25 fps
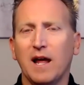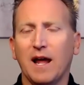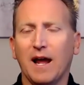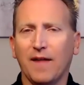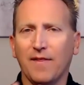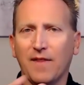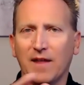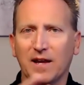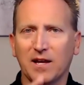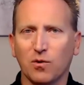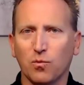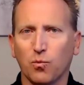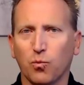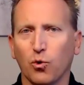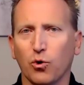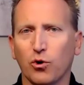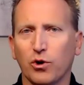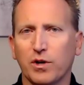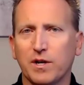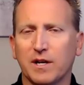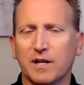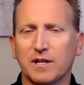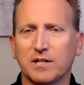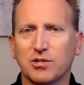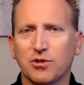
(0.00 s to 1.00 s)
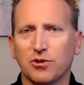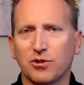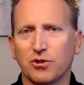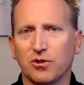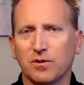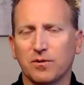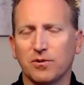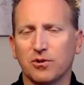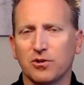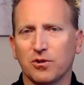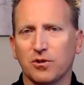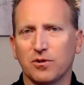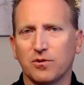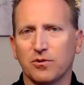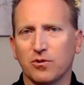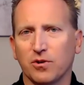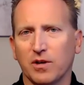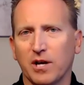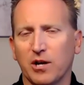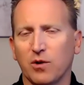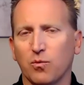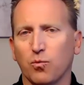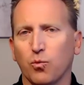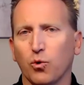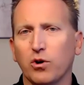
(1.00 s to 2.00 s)
and they can work it into their
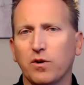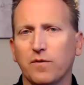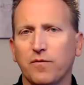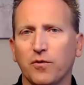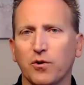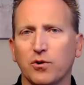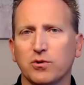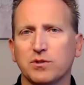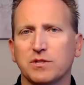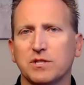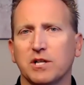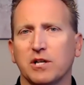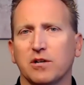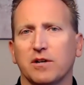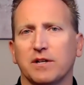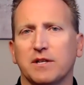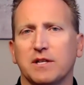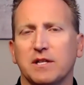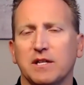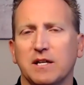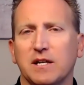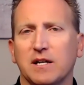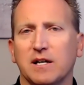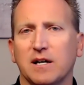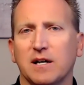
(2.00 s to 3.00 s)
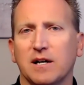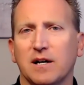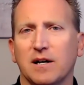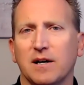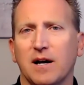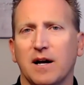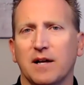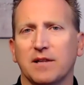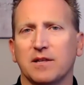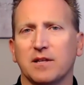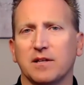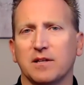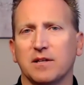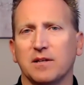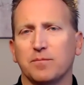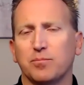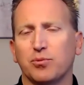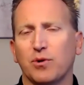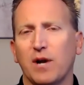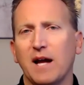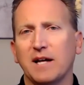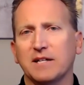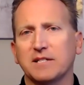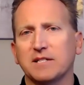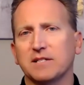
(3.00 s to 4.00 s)
kind of workflows there at the
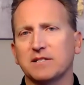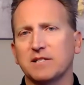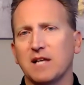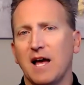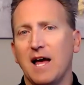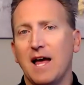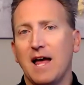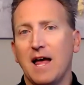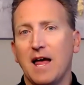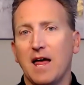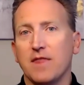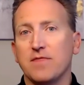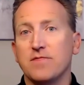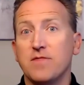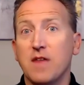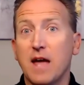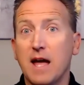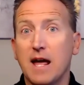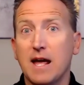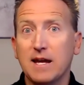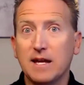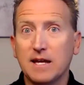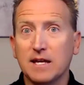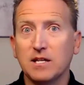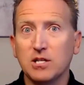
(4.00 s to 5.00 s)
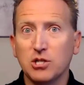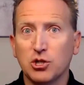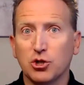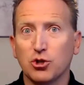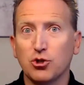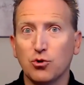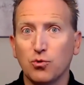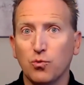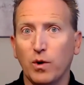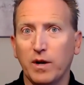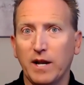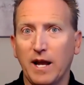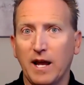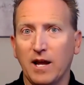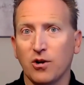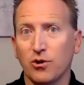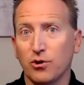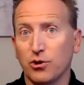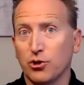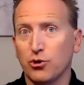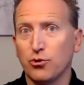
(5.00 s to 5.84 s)
practice, they can do what or